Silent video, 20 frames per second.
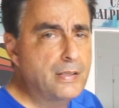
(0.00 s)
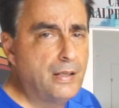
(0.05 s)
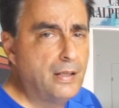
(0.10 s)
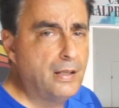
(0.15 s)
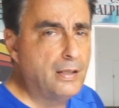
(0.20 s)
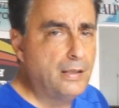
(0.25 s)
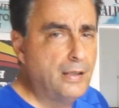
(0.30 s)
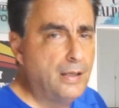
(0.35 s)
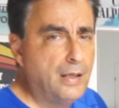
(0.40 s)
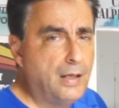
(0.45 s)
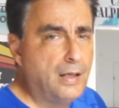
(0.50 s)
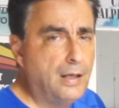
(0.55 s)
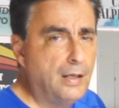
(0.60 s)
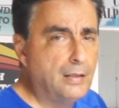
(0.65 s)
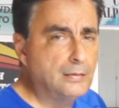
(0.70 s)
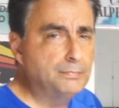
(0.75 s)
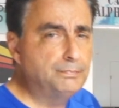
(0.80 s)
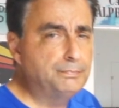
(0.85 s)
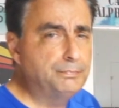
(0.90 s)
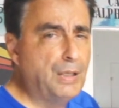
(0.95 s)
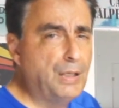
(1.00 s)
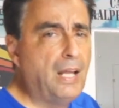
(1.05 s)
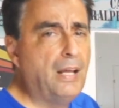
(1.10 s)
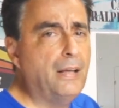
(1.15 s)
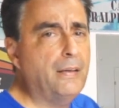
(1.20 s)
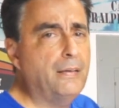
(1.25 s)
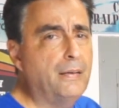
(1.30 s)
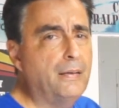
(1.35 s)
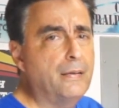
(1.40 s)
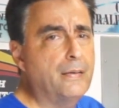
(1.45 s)
and
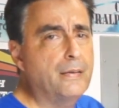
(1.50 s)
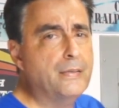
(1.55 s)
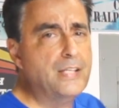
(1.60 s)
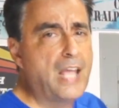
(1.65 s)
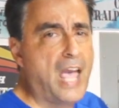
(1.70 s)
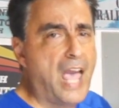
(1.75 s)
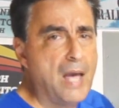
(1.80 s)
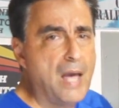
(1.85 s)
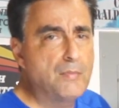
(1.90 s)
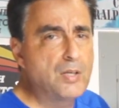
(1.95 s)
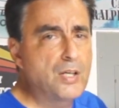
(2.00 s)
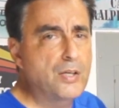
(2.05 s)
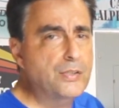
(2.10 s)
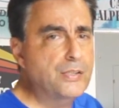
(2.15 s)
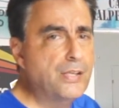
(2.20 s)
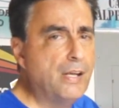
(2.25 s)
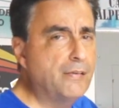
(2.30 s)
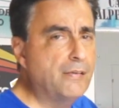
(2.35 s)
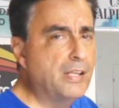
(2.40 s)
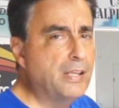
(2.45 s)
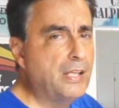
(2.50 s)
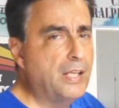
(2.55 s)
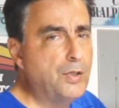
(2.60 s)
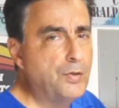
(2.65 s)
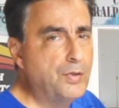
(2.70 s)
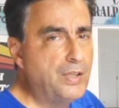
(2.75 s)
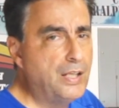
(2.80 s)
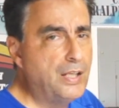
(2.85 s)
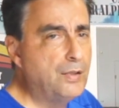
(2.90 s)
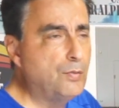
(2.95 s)
pliers, hammers, everything you
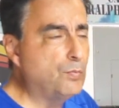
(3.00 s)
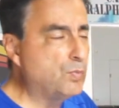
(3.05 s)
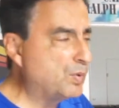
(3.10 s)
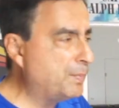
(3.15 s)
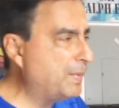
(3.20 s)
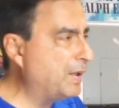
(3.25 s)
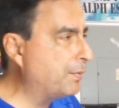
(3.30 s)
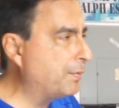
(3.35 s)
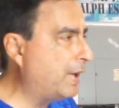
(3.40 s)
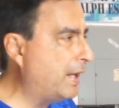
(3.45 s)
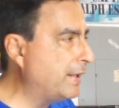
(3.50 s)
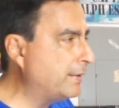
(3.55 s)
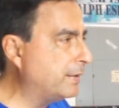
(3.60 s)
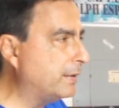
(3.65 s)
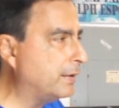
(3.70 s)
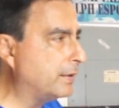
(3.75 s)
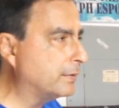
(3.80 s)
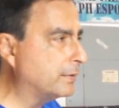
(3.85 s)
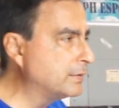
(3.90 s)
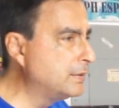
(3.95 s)
need would be right there.